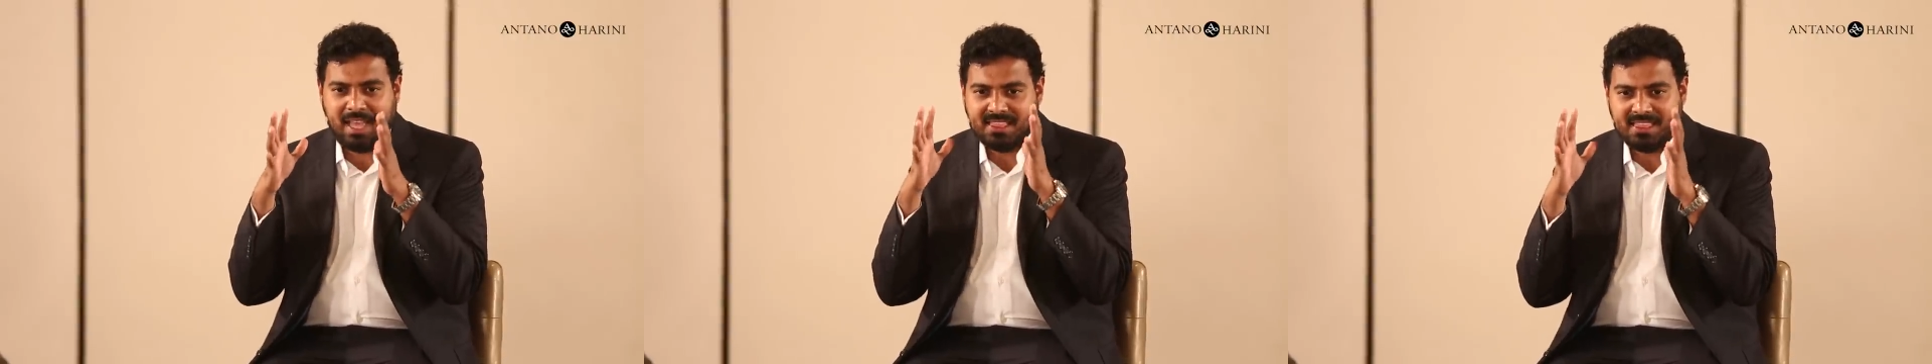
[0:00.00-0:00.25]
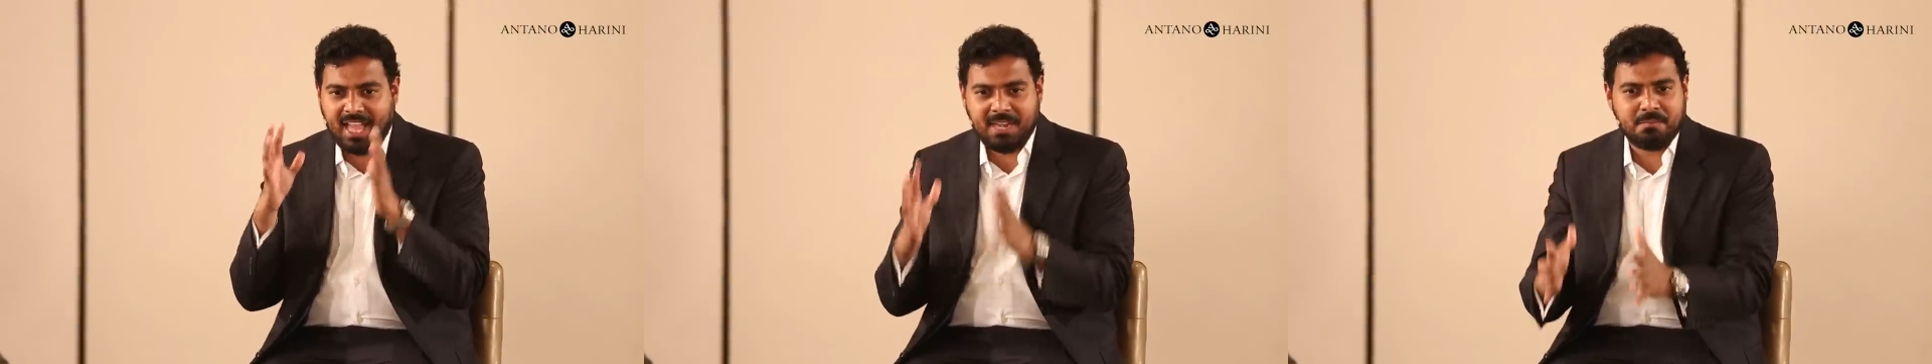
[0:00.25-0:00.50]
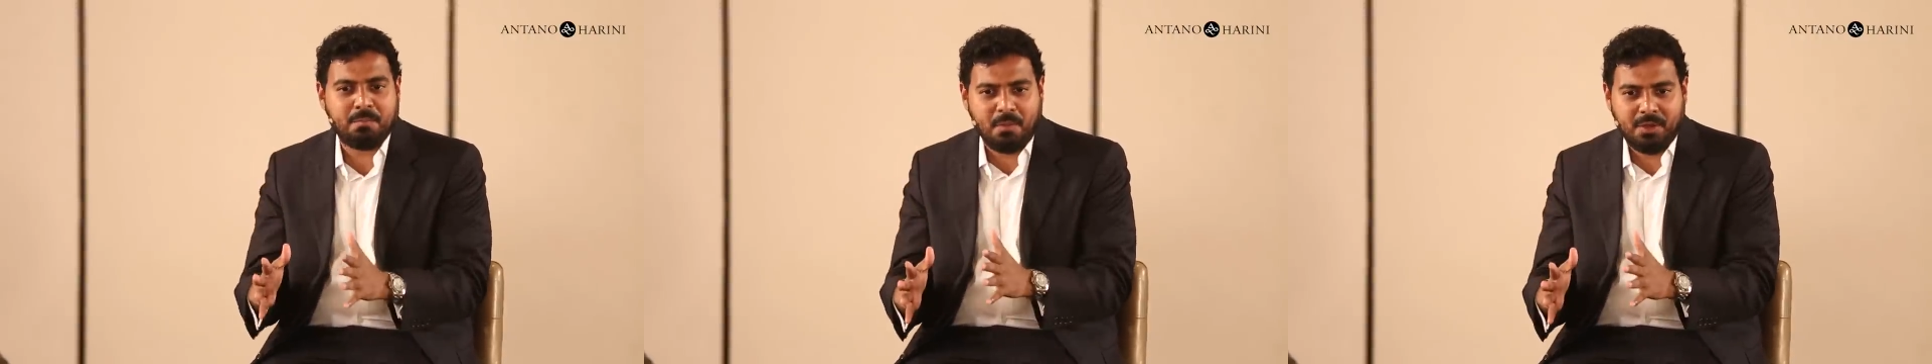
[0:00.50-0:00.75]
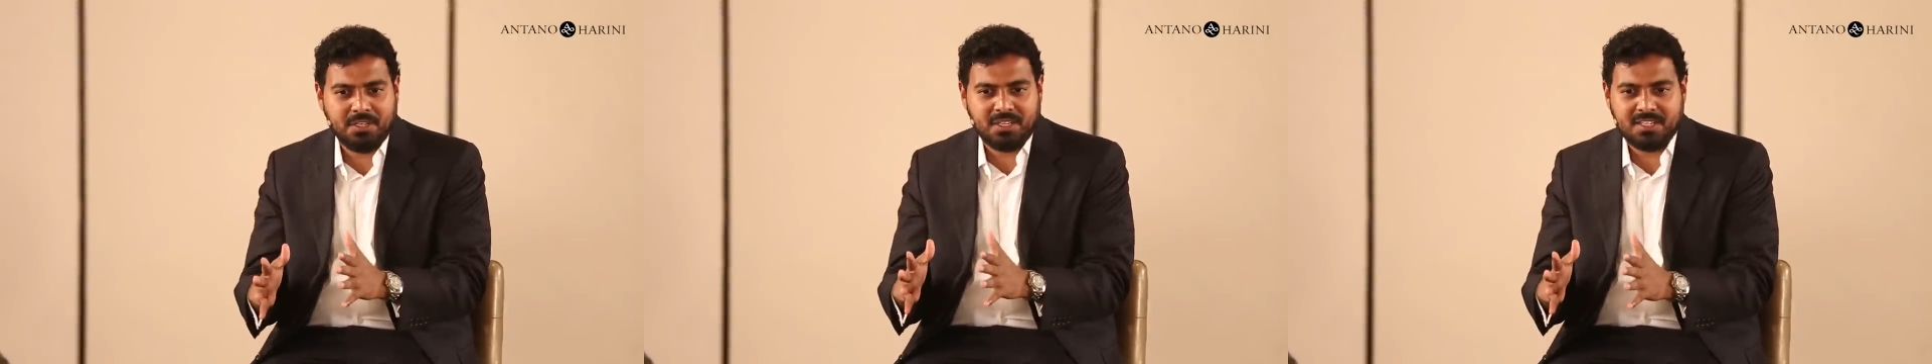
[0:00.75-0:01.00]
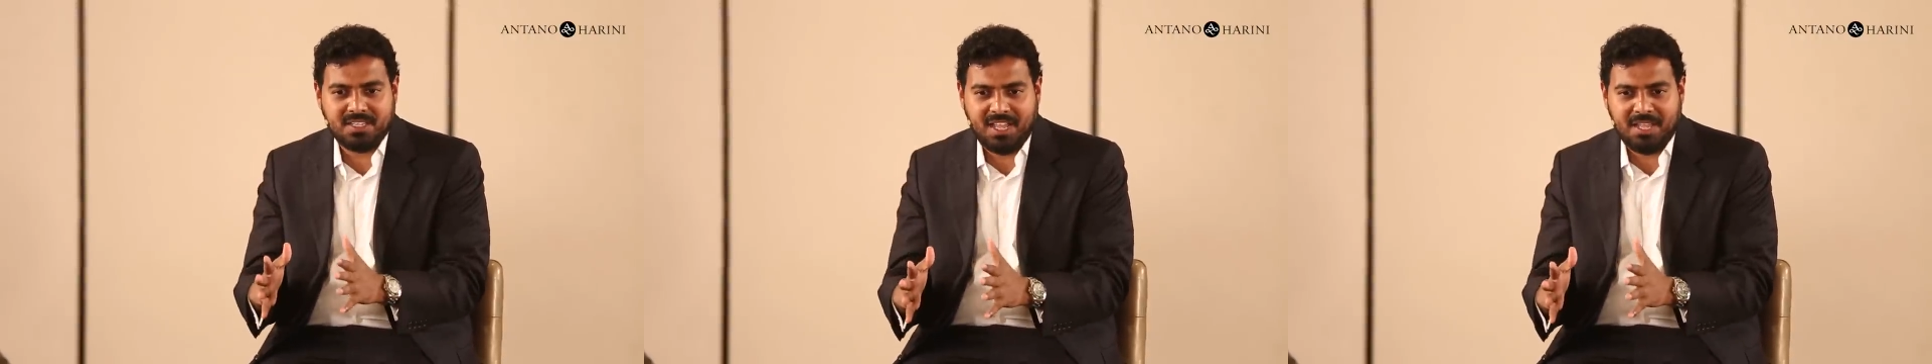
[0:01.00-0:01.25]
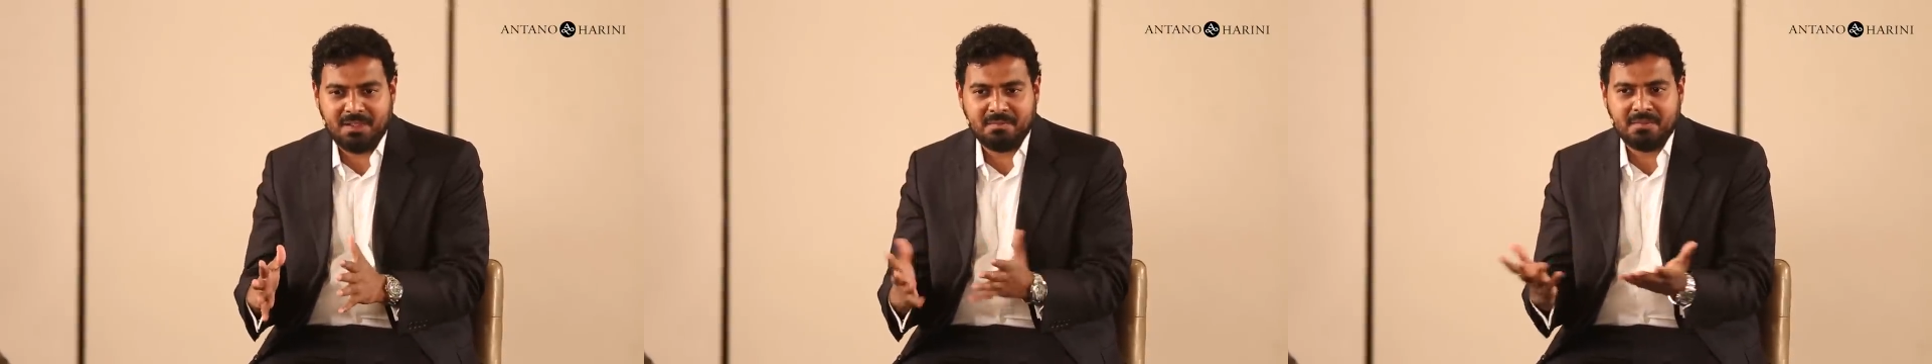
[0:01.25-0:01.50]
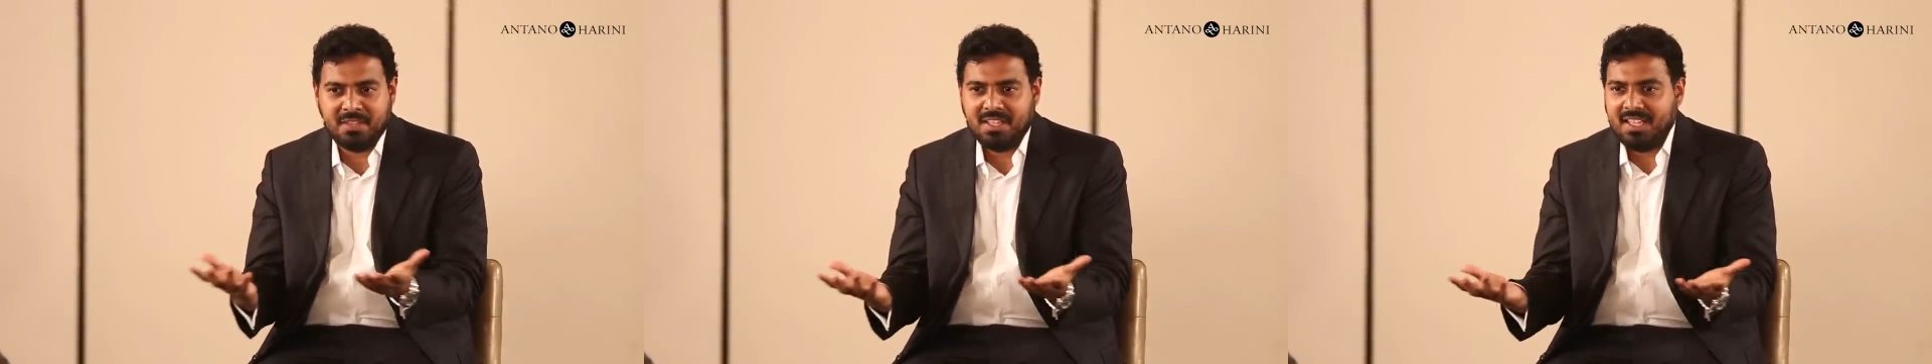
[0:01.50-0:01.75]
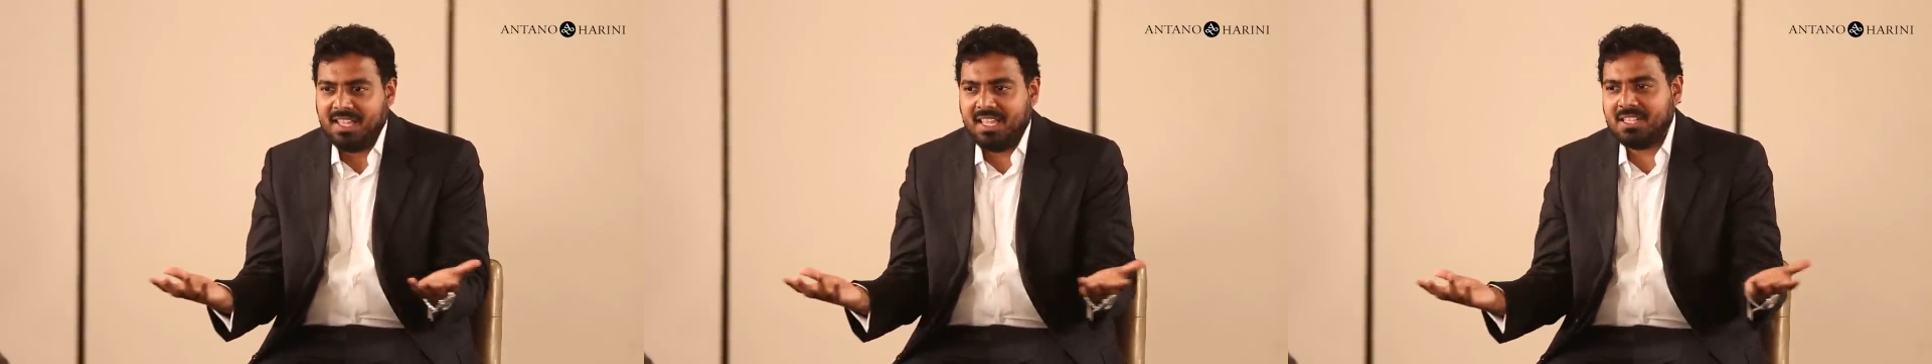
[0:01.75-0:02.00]
at that point in time,
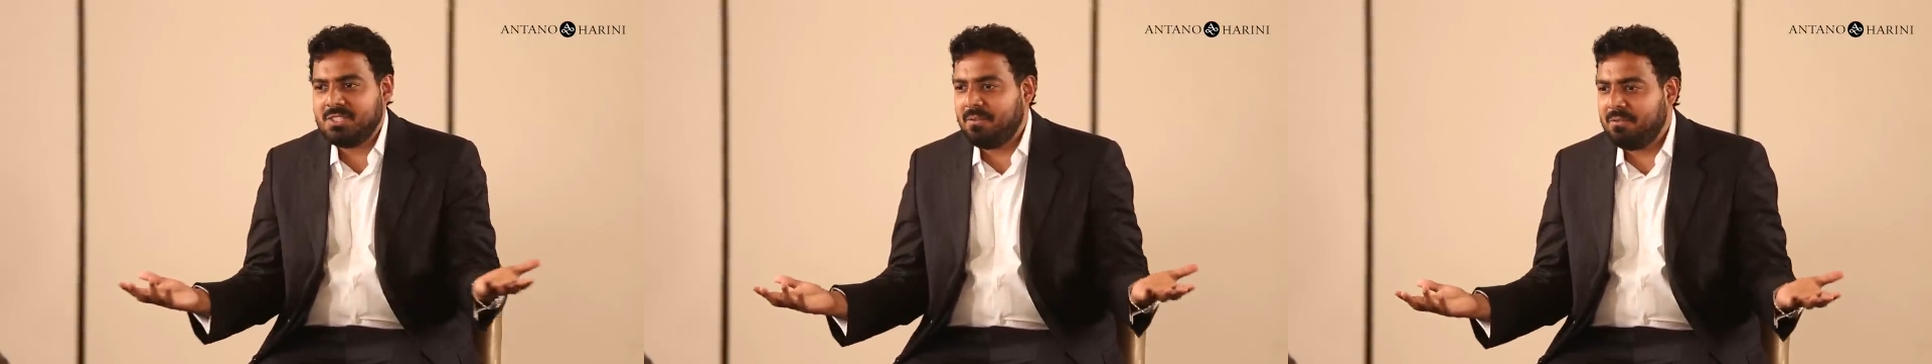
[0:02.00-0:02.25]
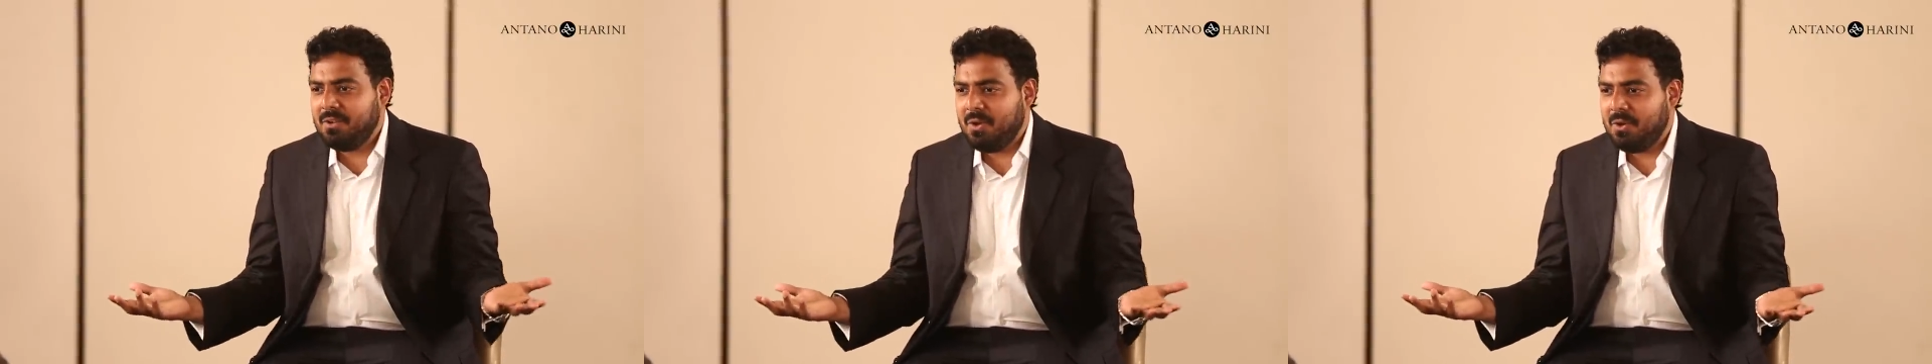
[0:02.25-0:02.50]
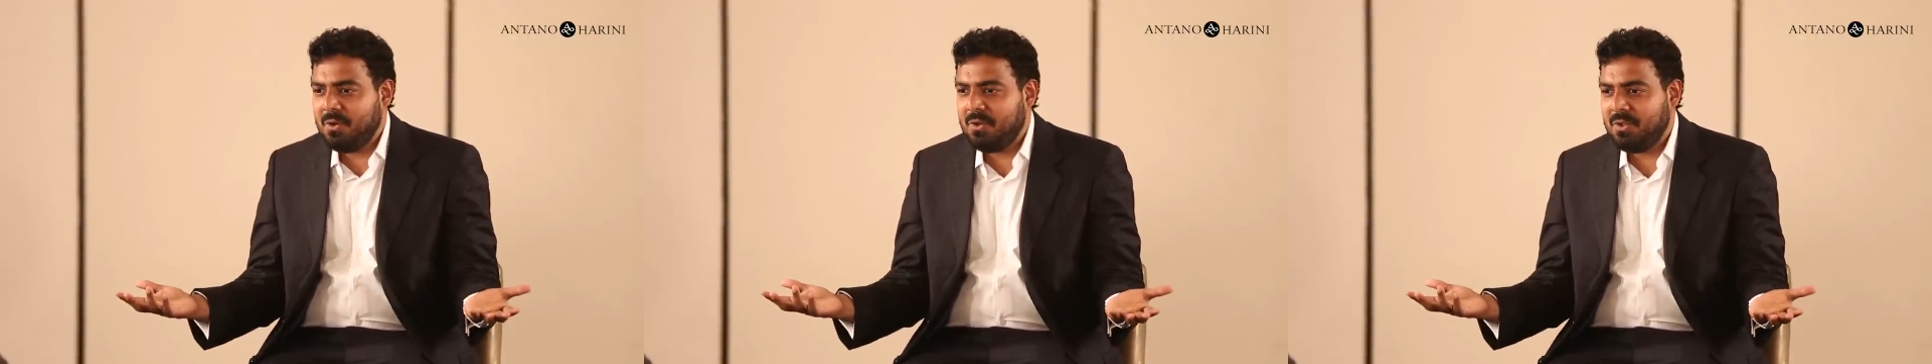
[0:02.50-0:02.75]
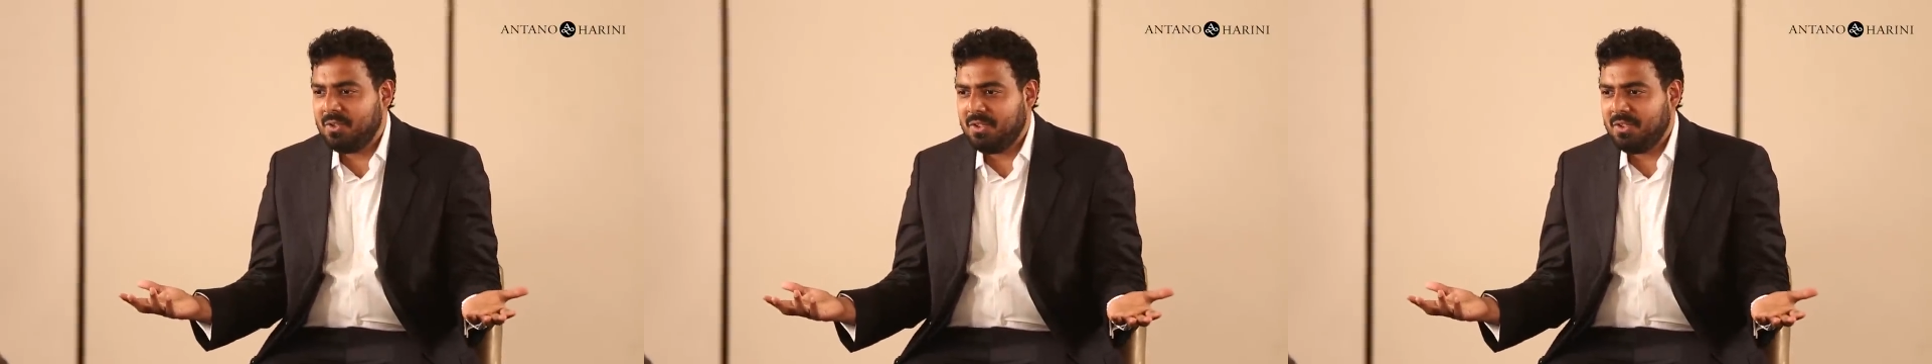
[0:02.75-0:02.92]
it's of no